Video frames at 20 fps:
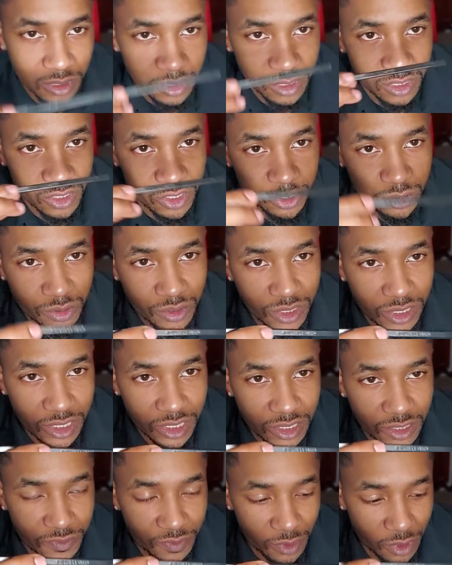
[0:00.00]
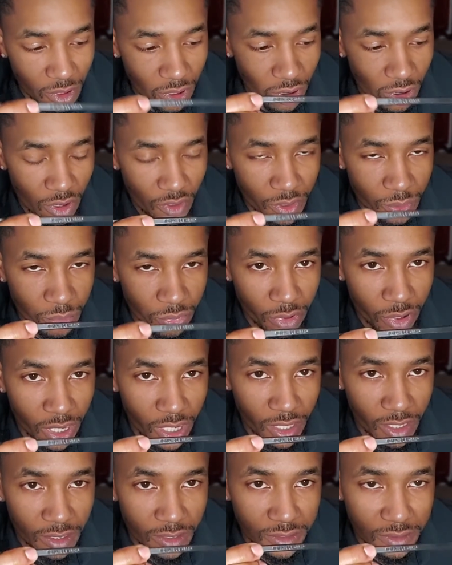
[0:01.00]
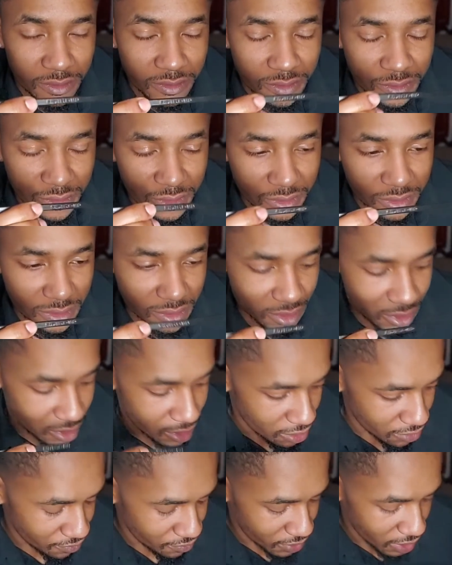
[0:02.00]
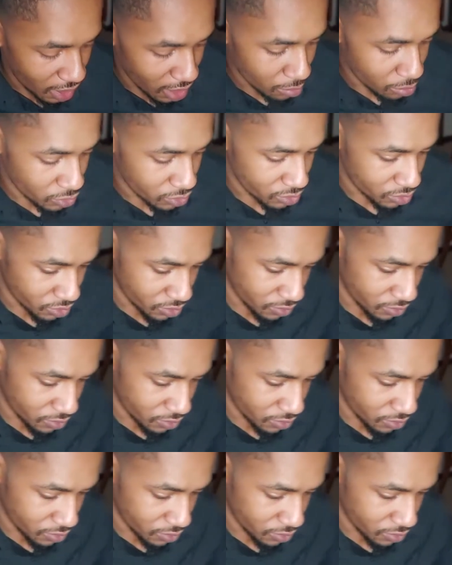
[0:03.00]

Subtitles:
Use this for all the prying of cables.